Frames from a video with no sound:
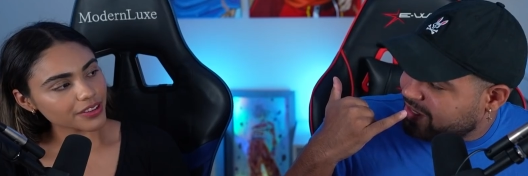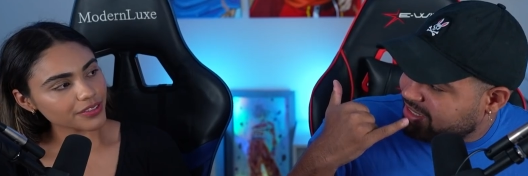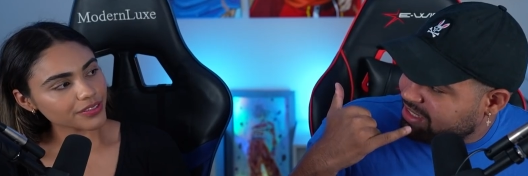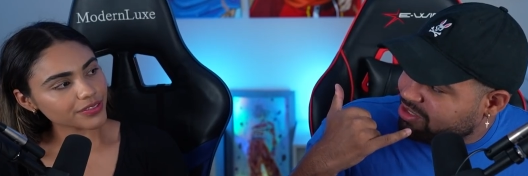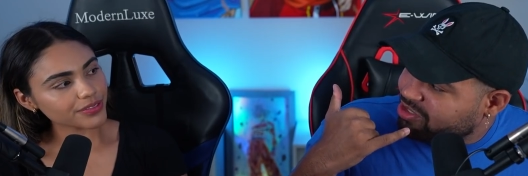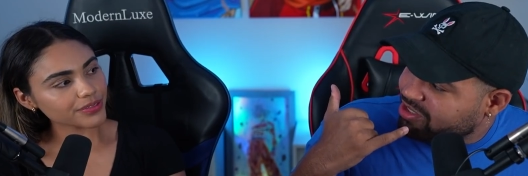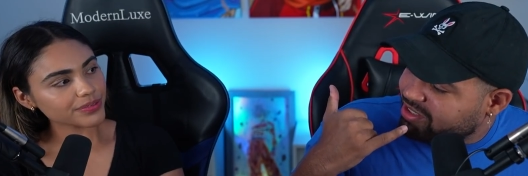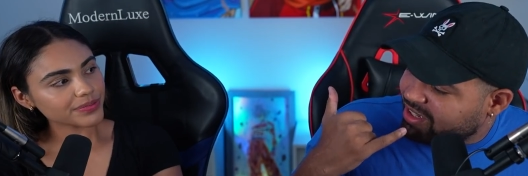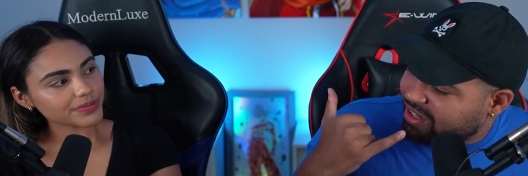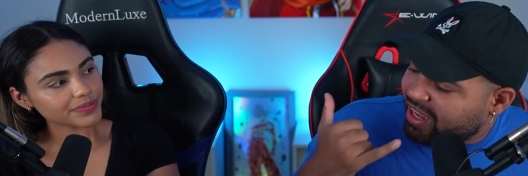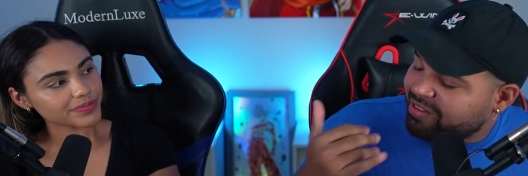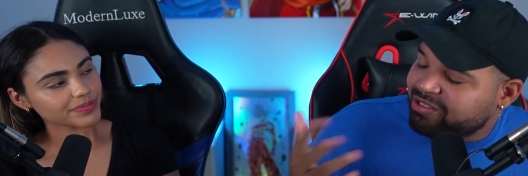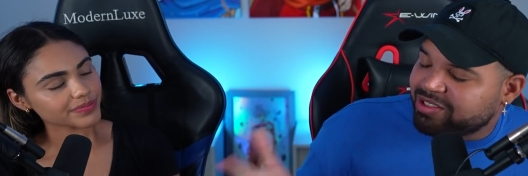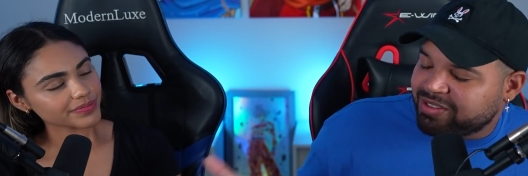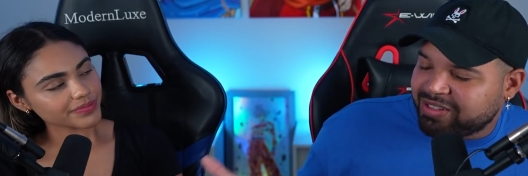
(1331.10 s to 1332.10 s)
Speaker 1: My sister's
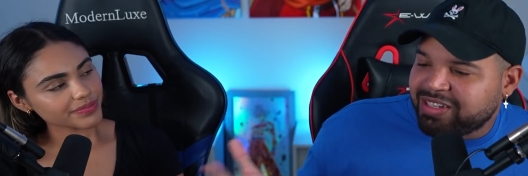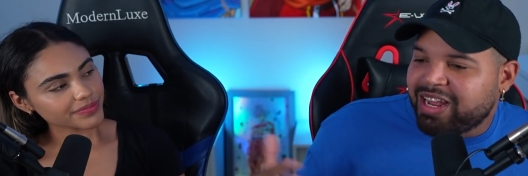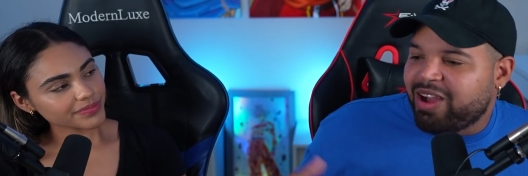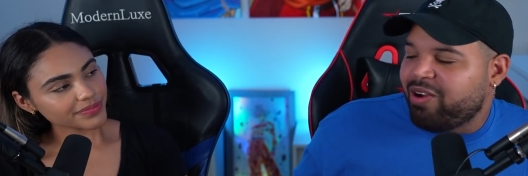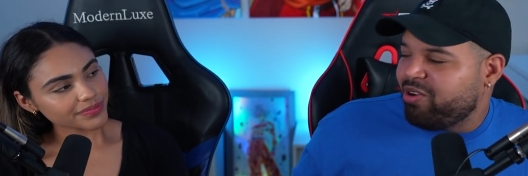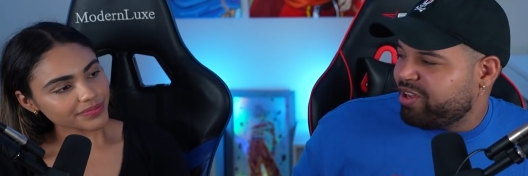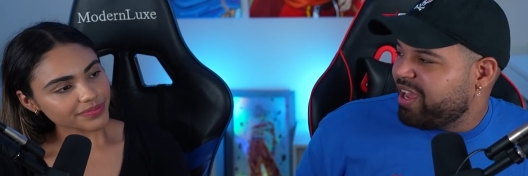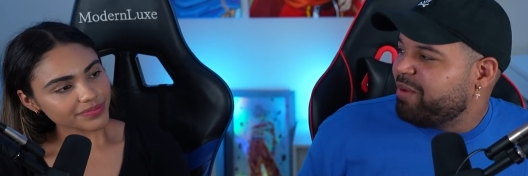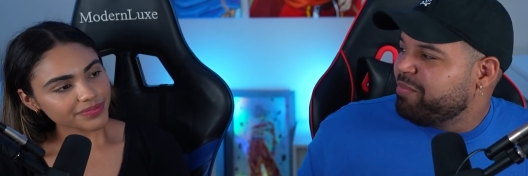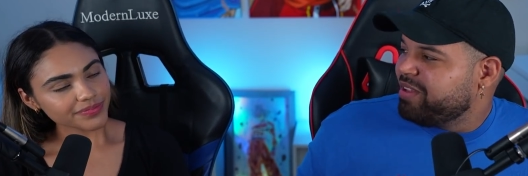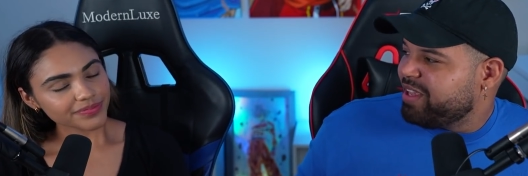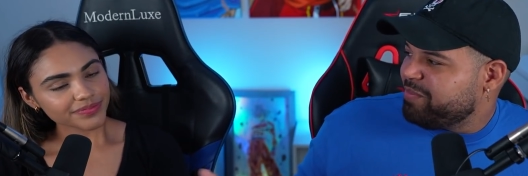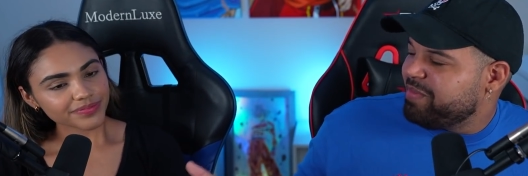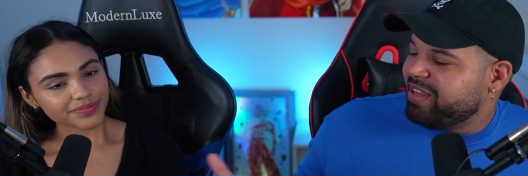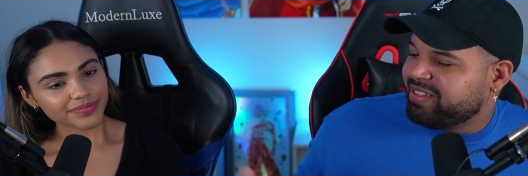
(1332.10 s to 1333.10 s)
alive. So now, okay, I'm,
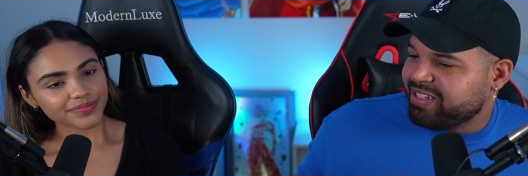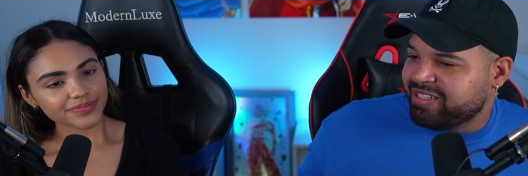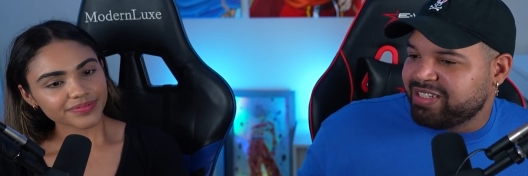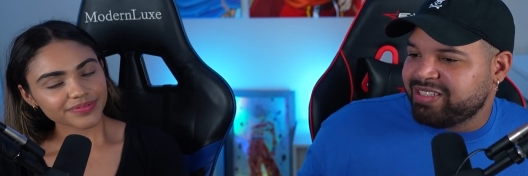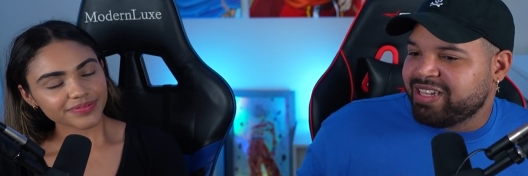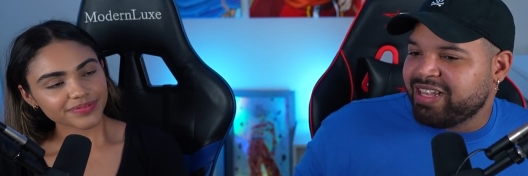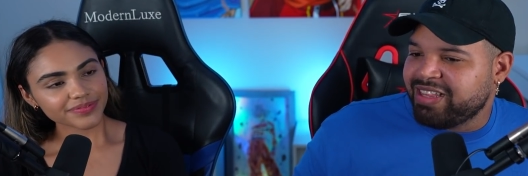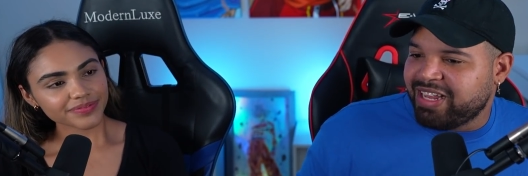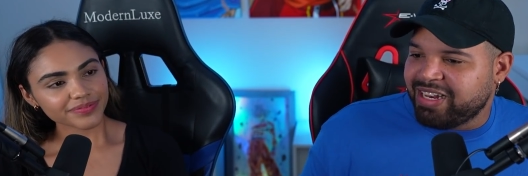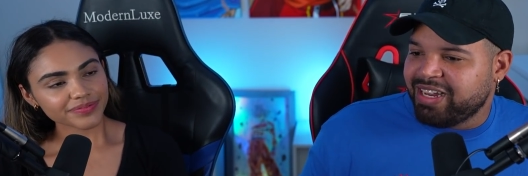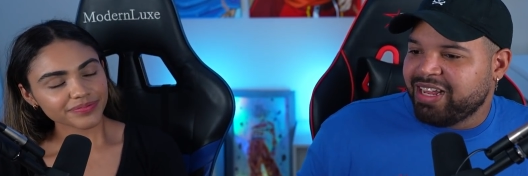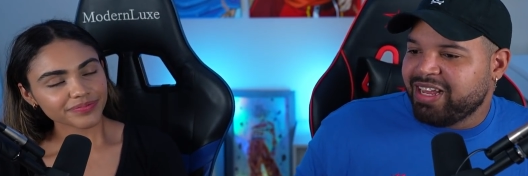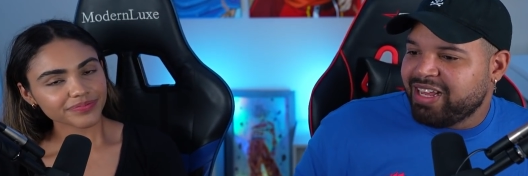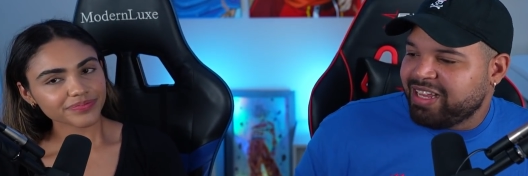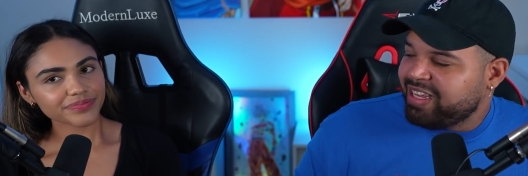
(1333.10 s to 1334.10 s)
it makes sense. It's not that
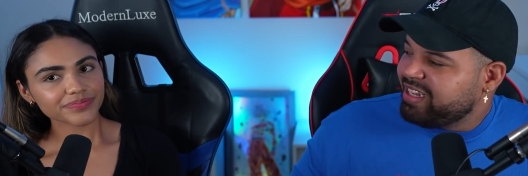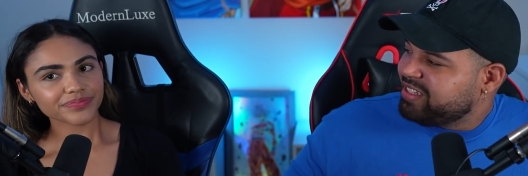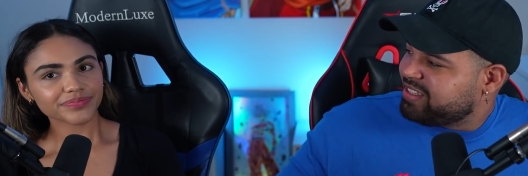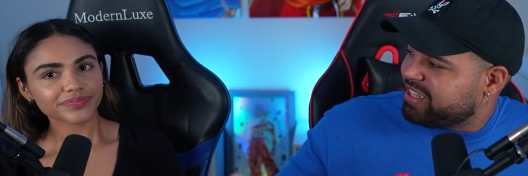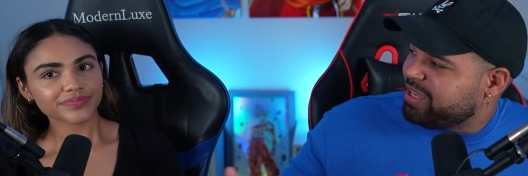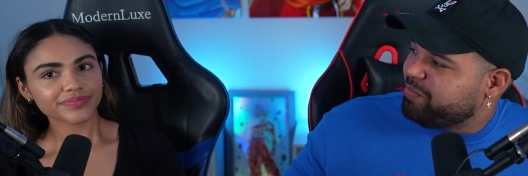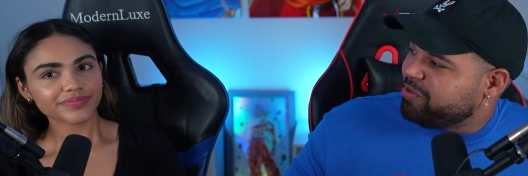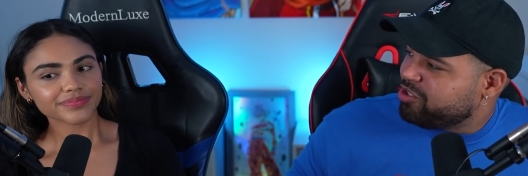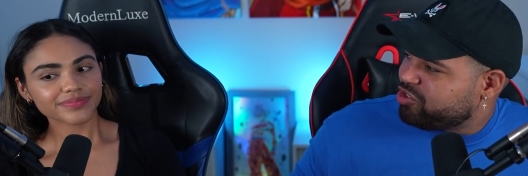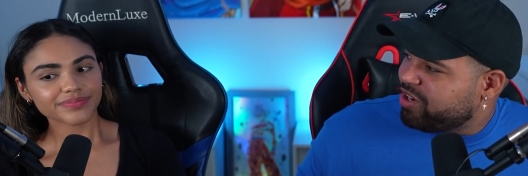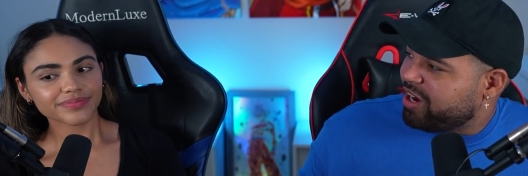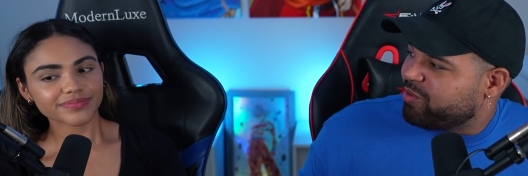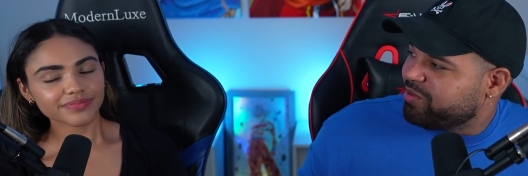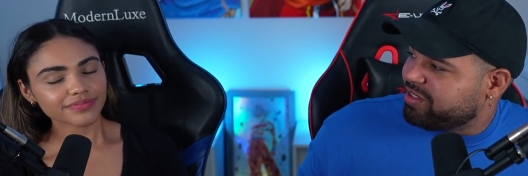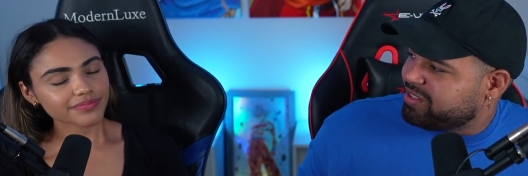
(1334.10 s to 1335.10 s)
he's keeping
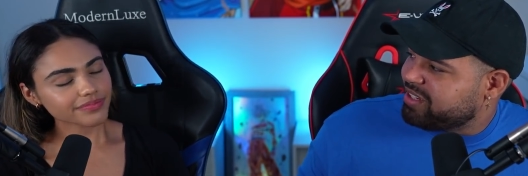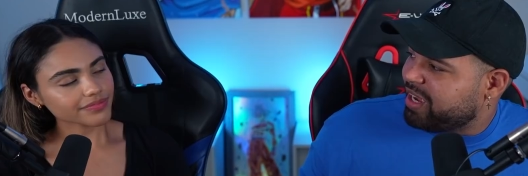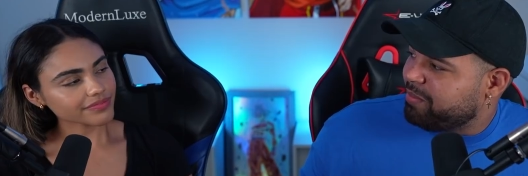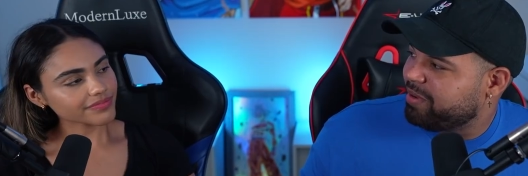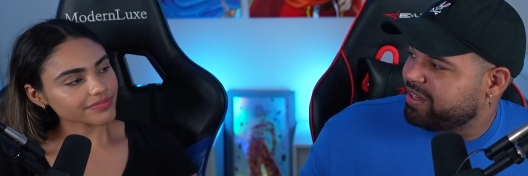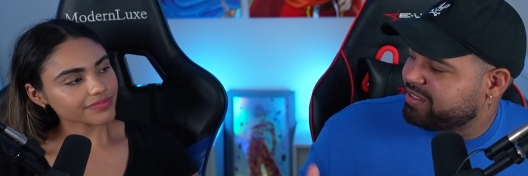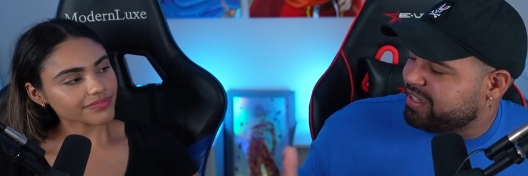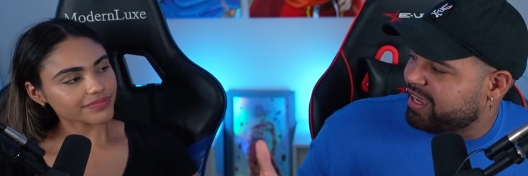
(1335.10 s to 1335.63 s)
track with the timelines.